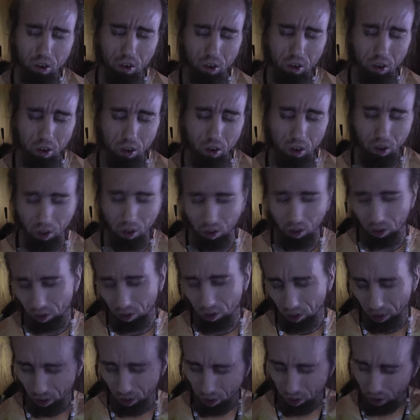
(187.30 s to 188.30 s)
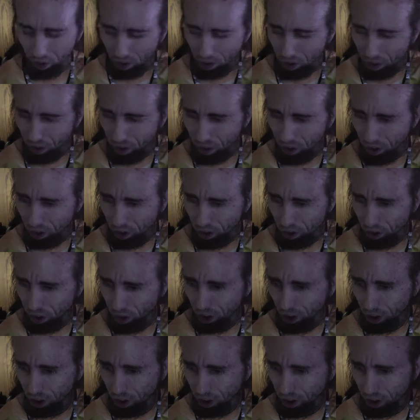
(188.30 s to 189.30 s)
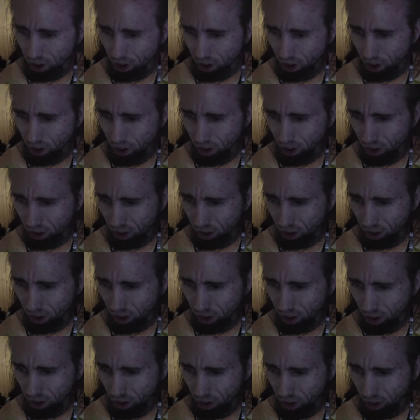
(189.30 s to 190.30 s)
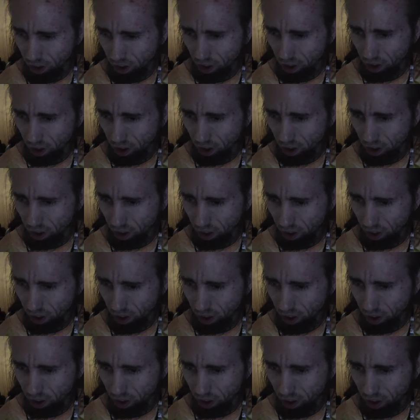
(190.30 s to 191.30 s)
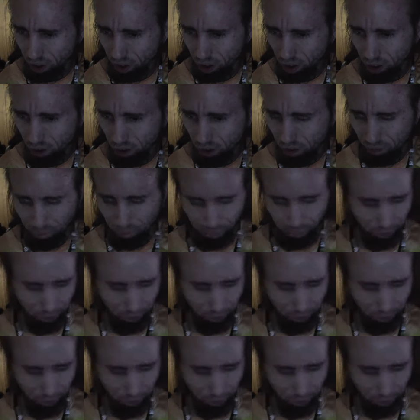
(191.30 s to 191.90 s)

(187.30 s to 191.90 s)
No one is speaking in this clip.